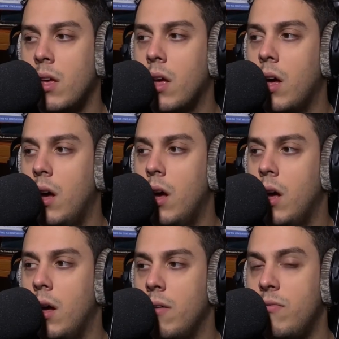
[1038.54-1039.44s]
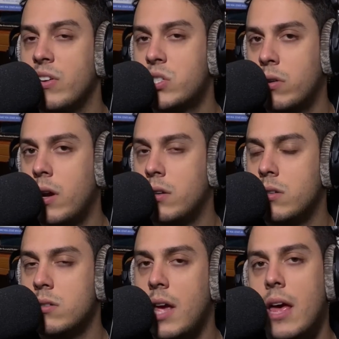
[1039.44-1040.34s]
Uh, fictional
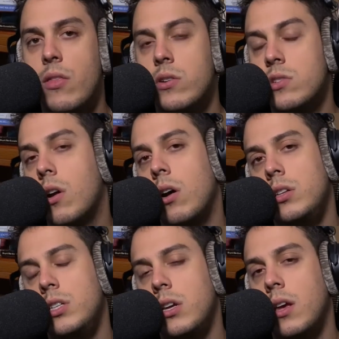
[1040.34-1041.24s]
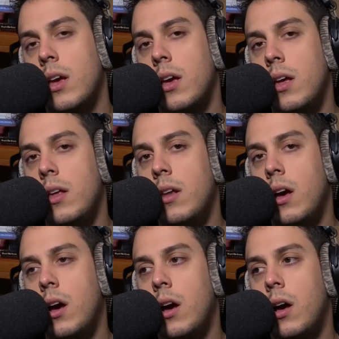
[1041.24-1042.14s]
characters and their psychology, and
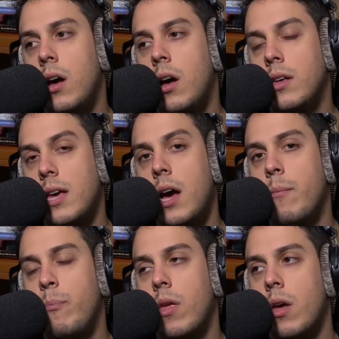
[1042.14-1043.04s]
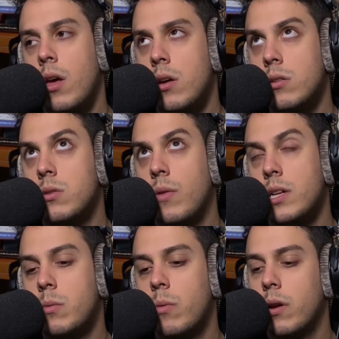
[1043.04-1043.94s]
uh, yeah, so
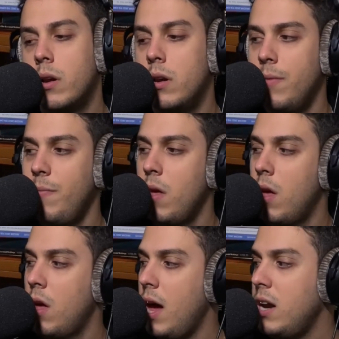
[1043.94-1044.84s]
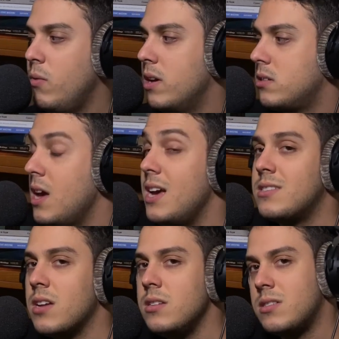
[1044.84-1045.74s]
that's what we're gonna do. Anyways, his
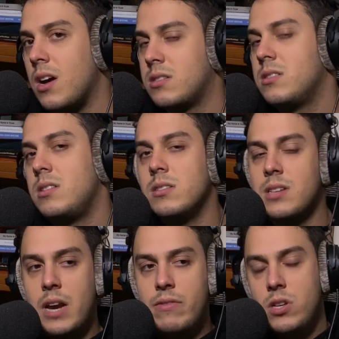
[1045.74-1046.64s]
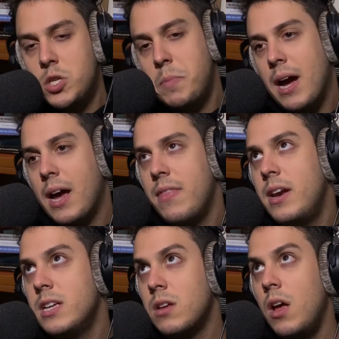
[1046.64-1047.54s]
son sucks. His son's kind of a douchebag, and then
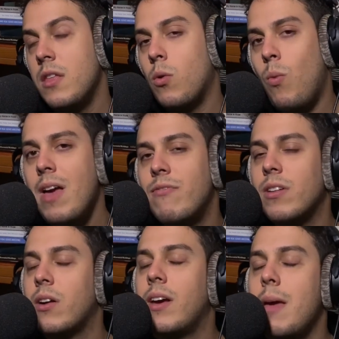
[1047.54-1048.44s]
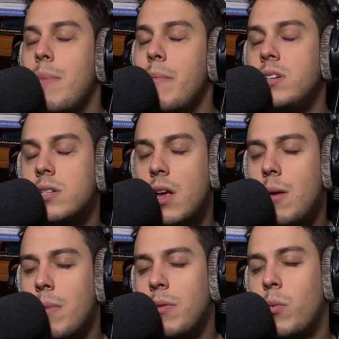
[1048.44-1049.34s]
his the wife. You're like, okay, maybe it's just
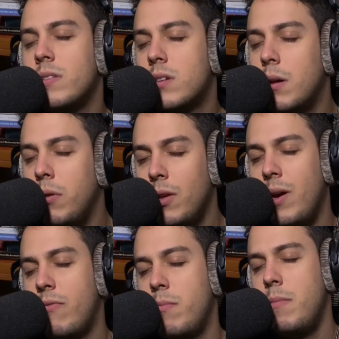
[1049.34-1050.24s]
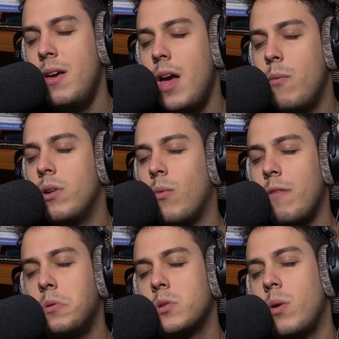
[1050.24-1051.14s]
maybe the wife's gonna pull away from him, and when the wife
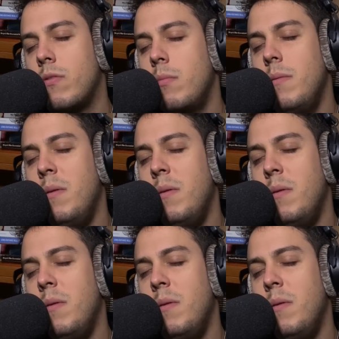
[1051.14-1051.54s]
pulls away from him,